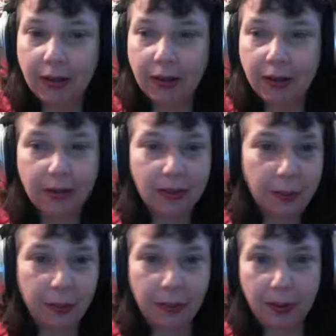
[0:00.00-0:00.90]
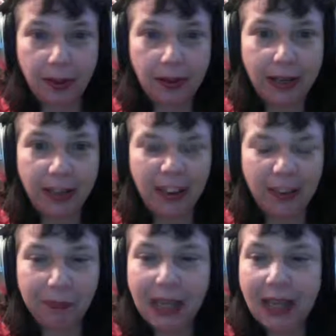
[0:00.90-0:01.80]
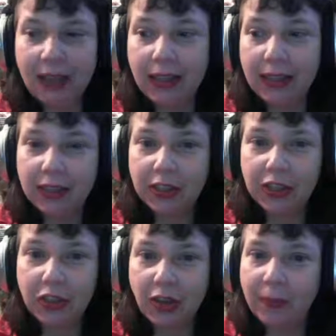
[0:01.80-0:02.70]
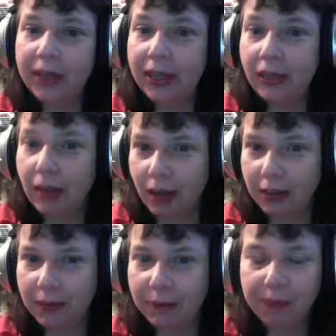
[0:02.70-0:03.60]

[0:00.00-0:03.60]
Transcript: So let's put it all together. This is a strawberry lager.